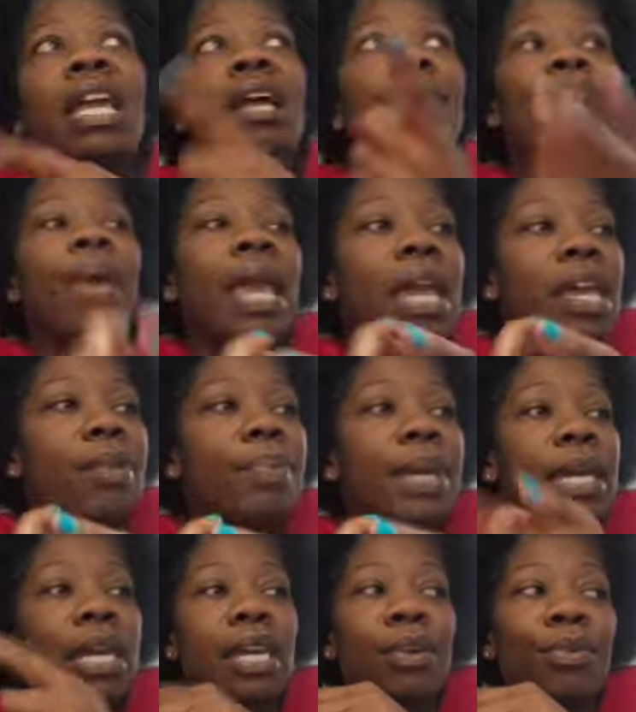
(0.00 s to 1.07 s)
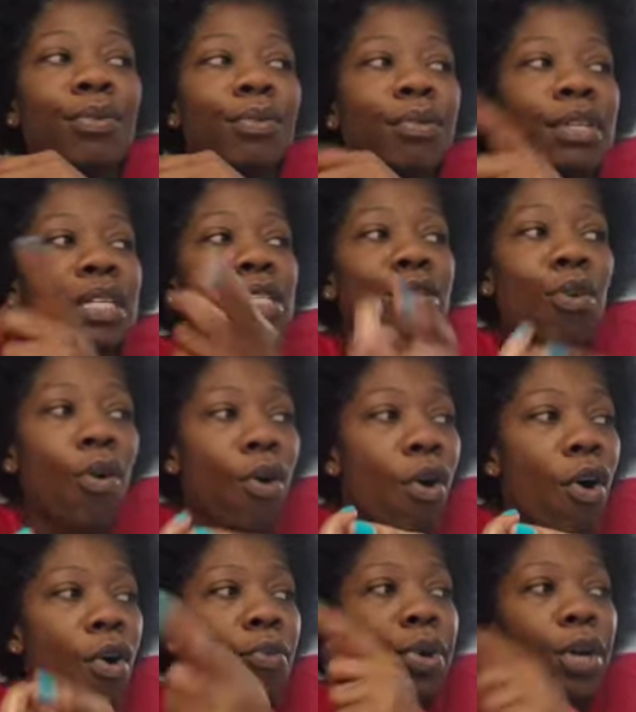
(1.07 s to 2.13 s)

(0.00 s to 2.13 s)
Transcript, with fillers: Maybe he on this call